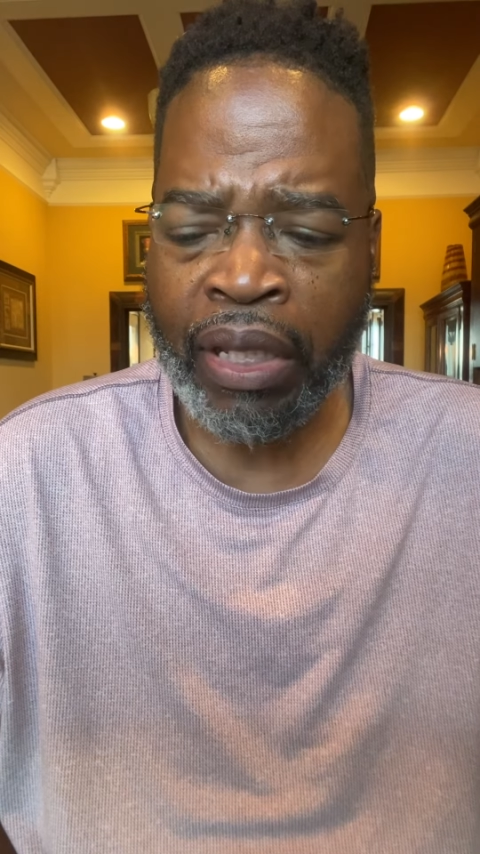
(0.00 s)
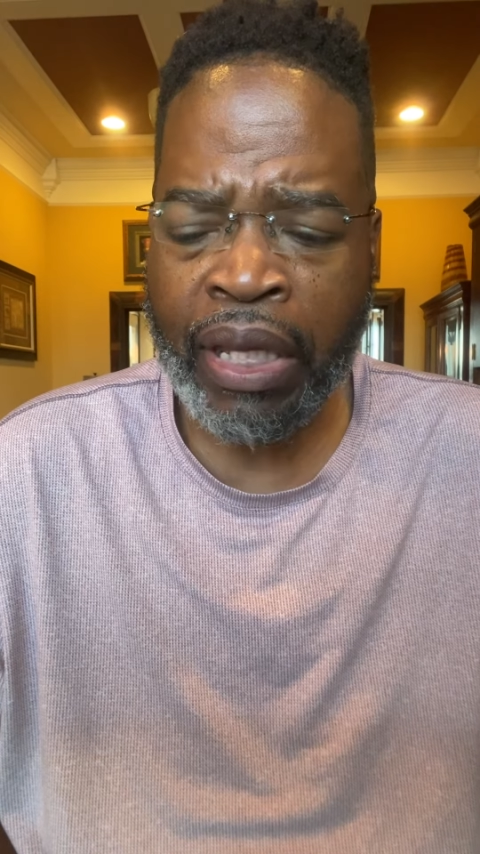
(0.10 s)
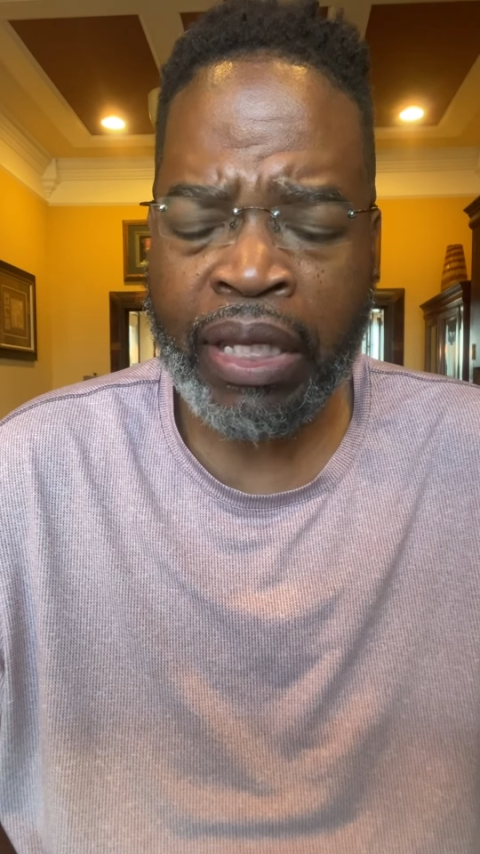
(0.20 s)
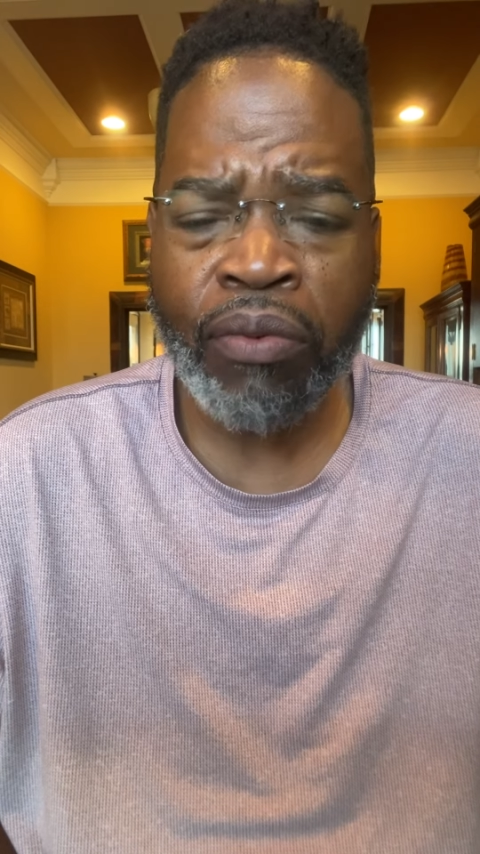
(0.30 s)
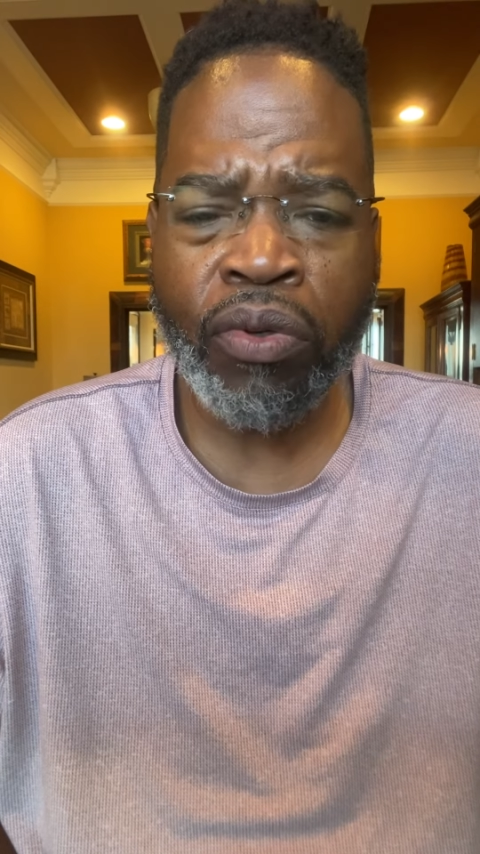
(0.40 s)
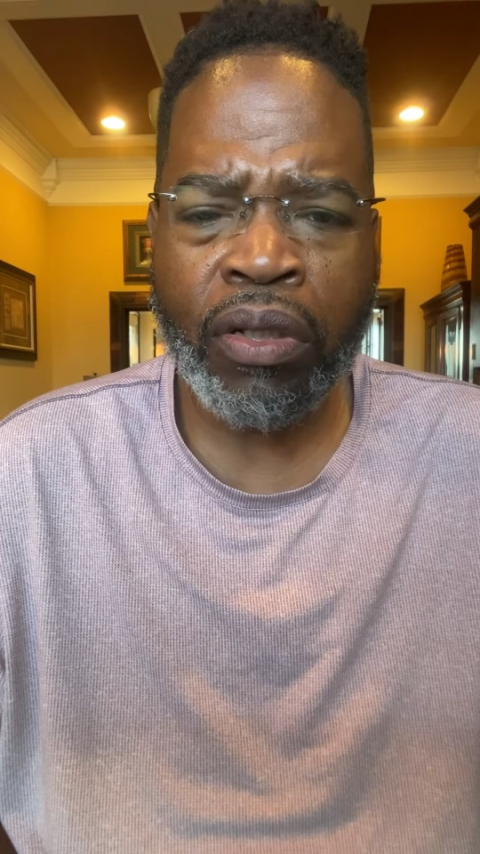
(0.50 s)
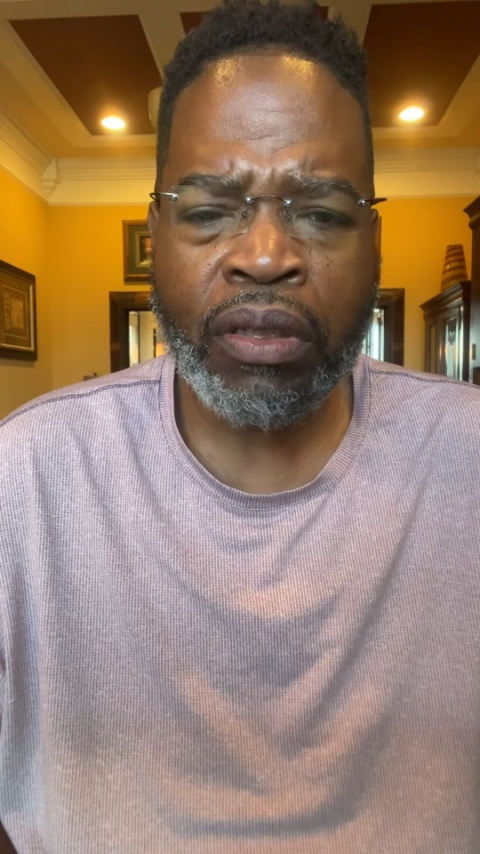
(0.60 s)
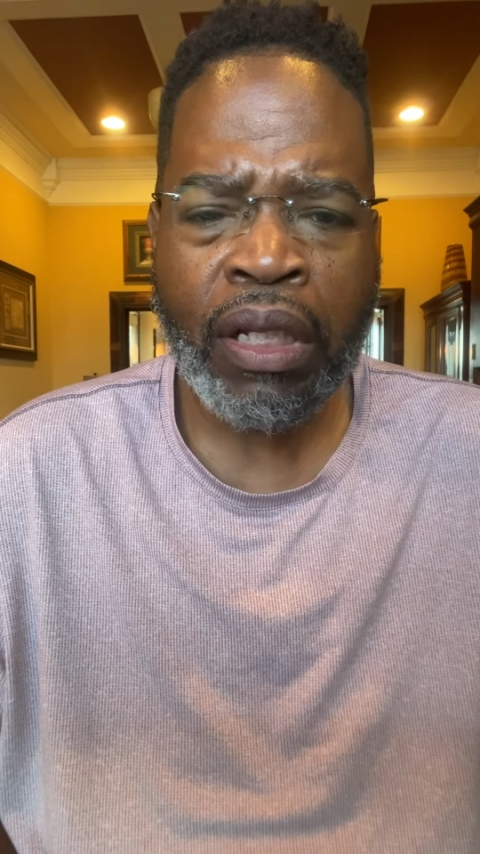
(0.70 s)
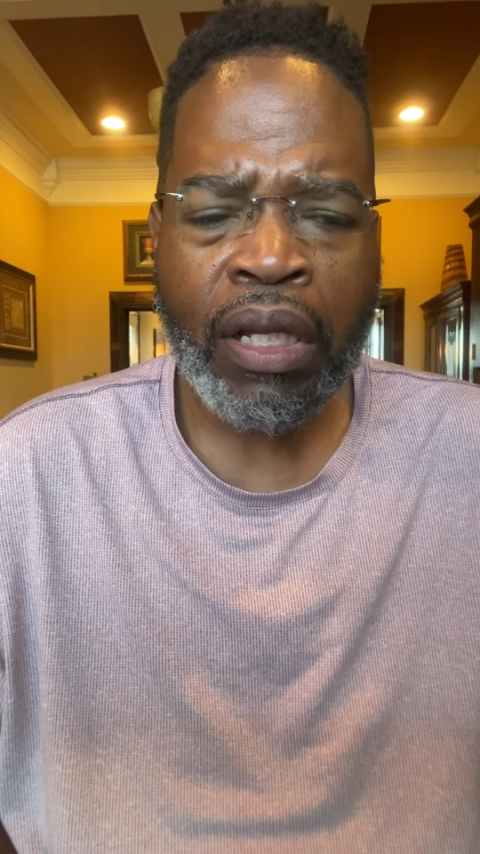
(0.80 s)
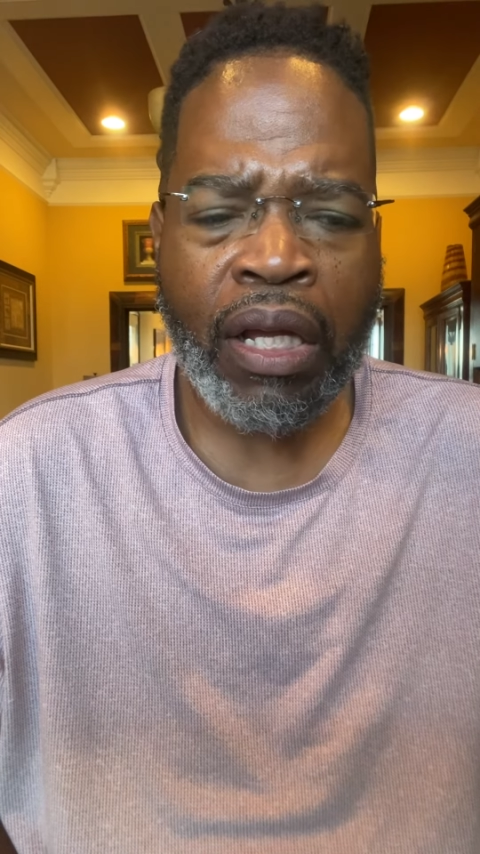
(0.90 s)
he will
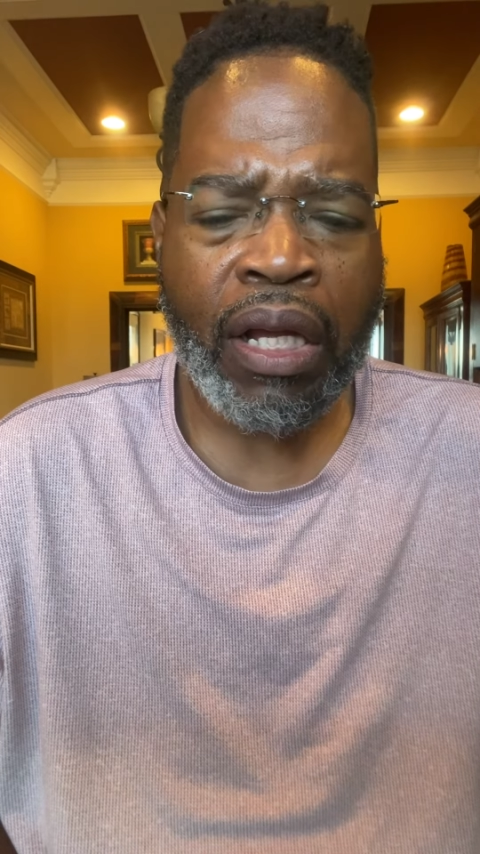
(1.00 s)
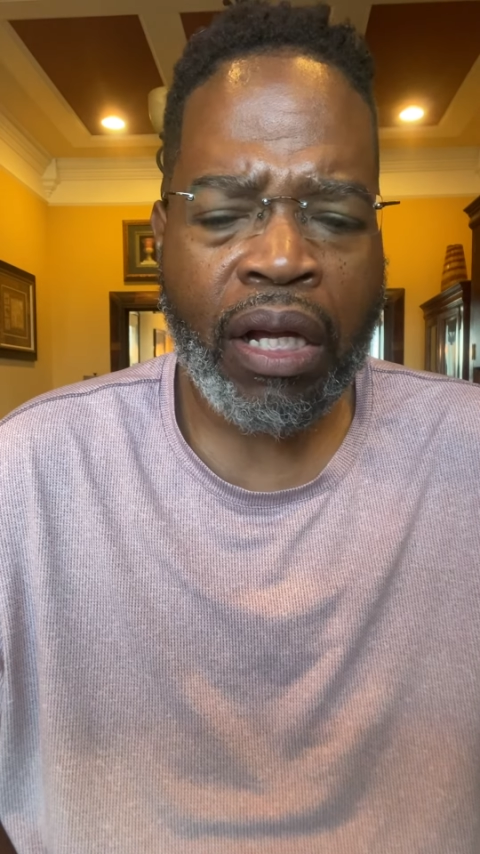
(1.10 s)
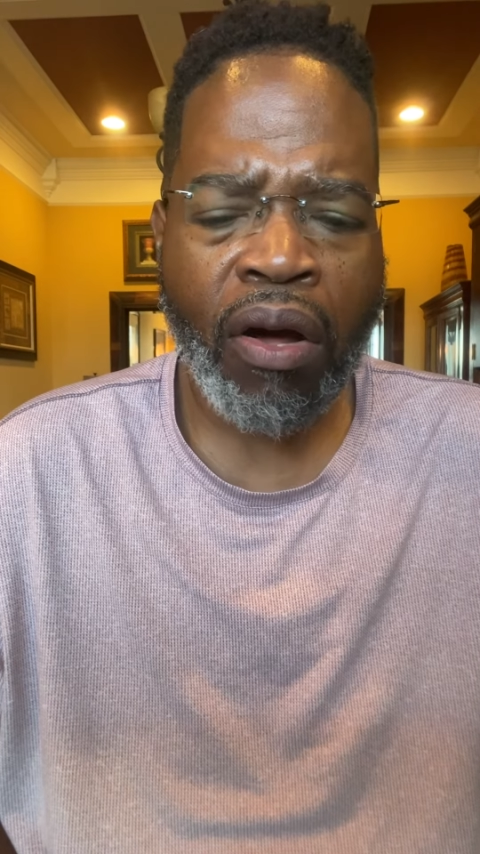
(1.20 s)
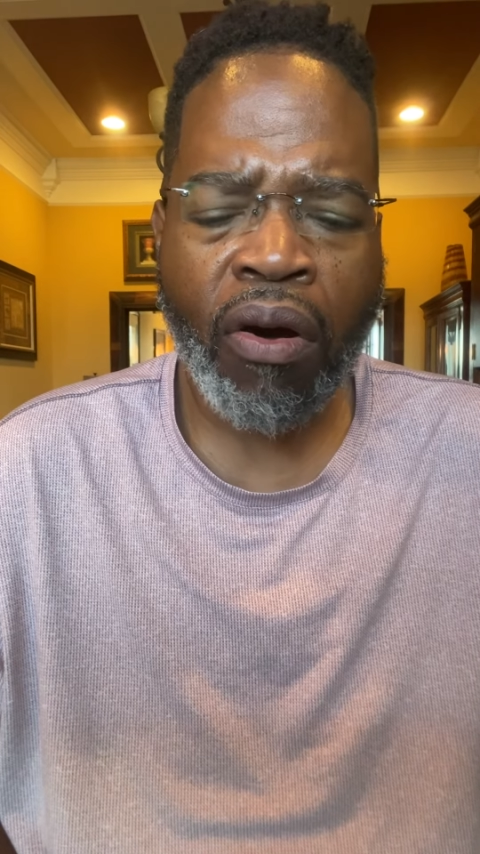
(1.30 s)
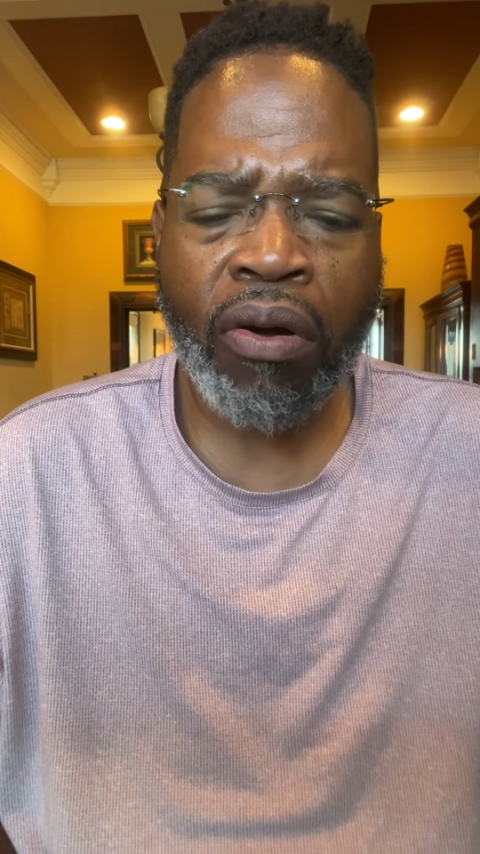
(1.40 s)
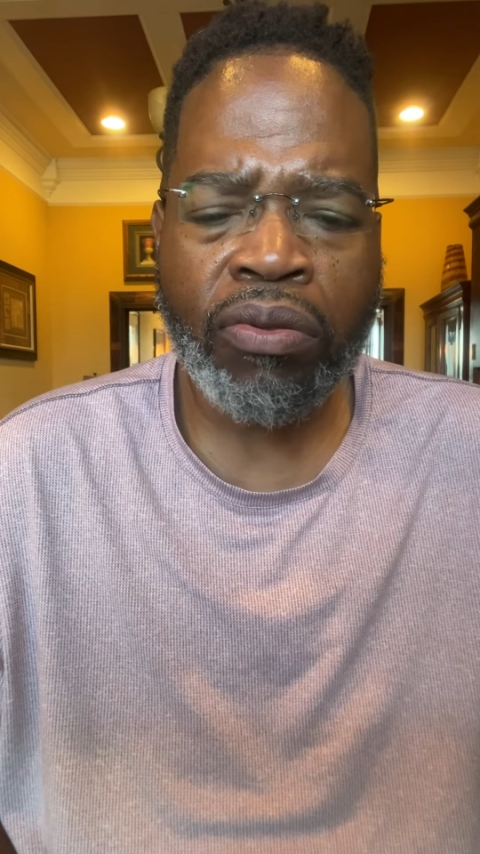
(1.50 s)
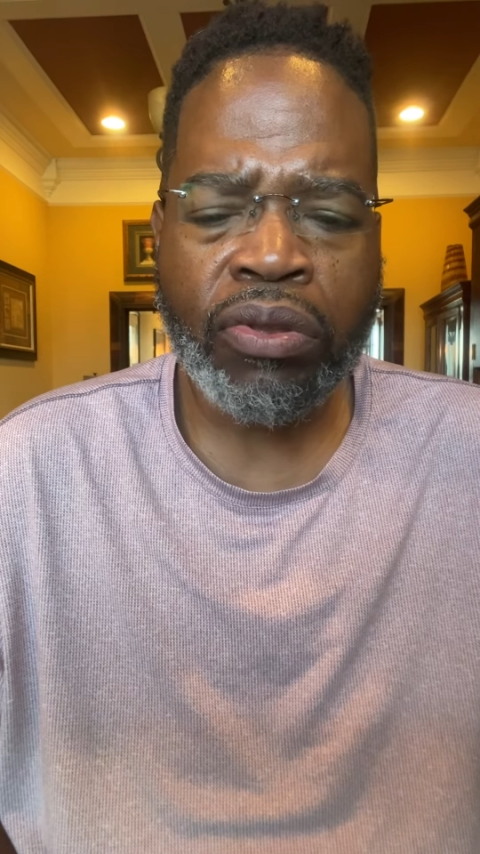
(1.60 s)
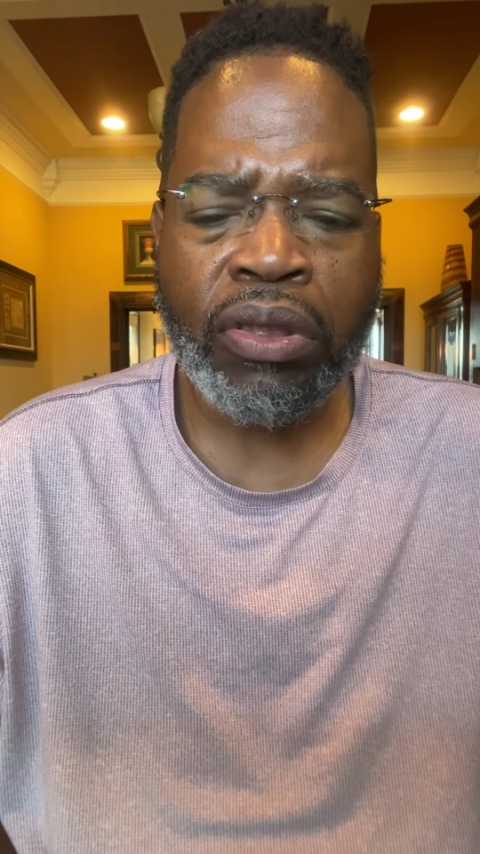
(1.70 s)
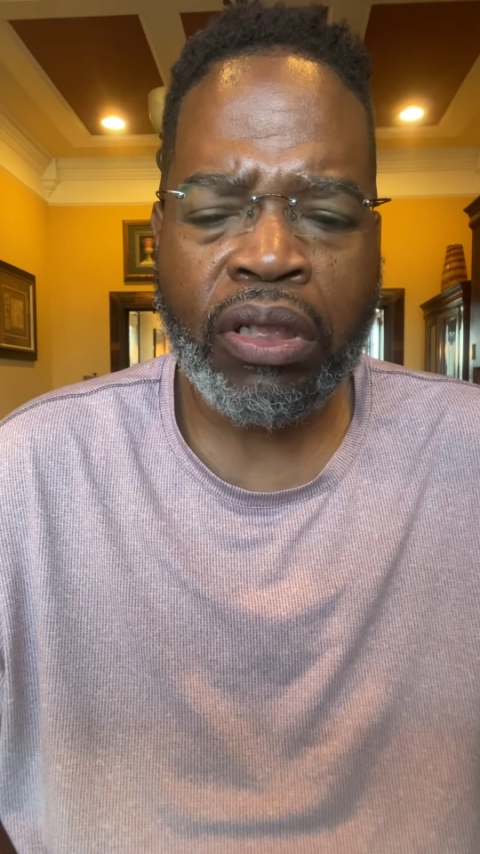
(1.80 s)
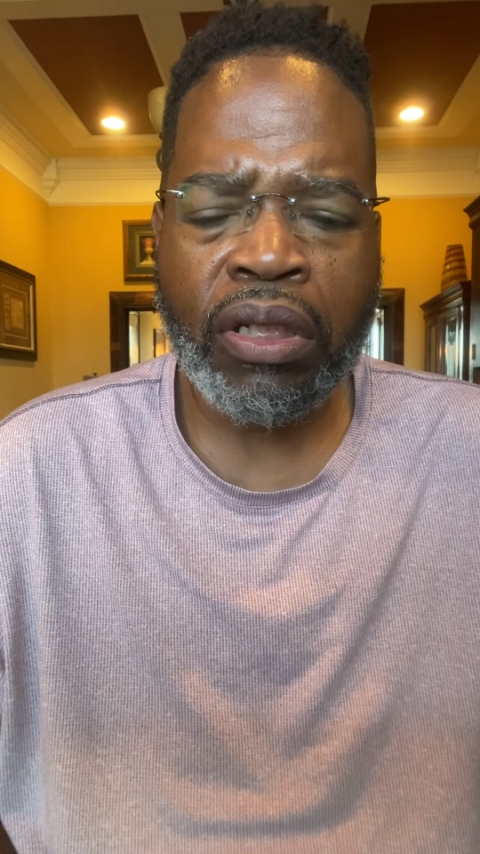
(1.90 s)

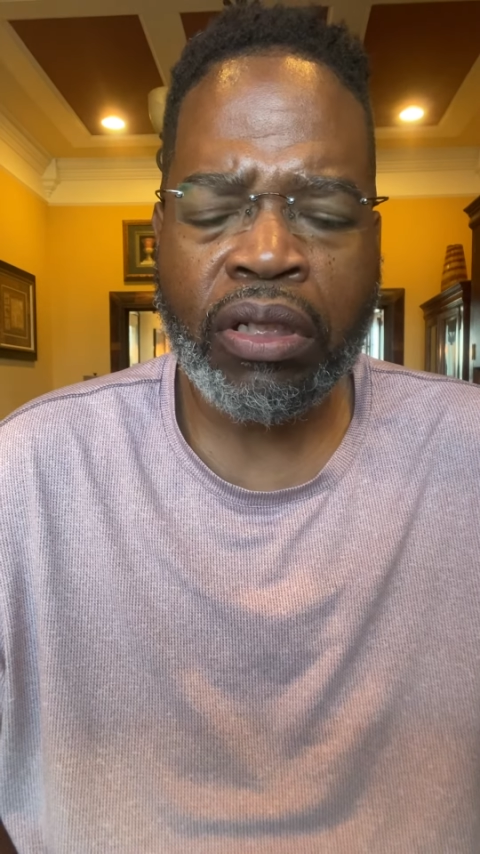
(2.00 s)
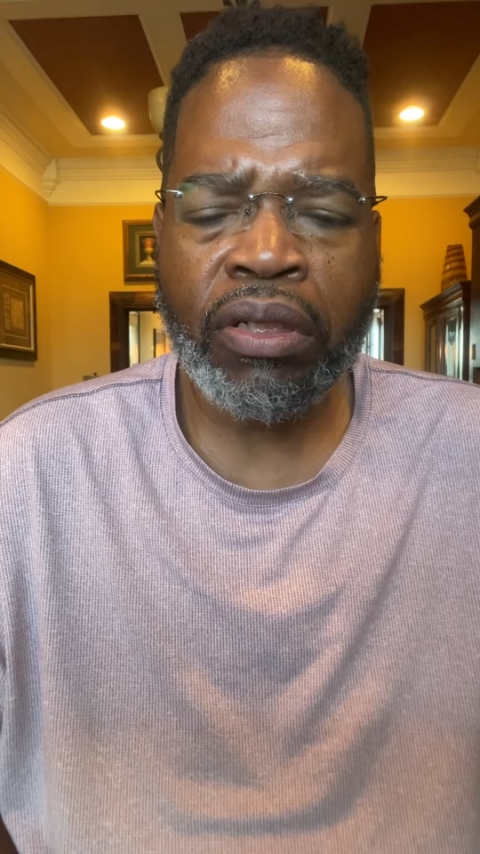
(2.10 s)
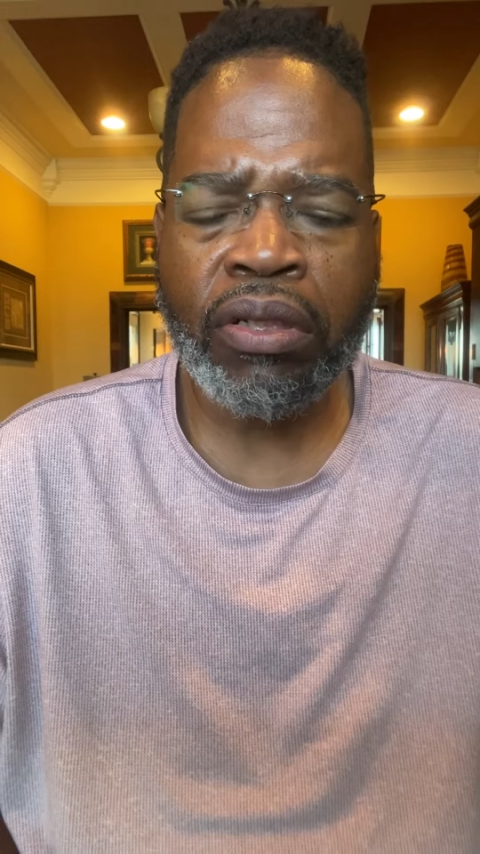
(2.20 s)
Calls uh,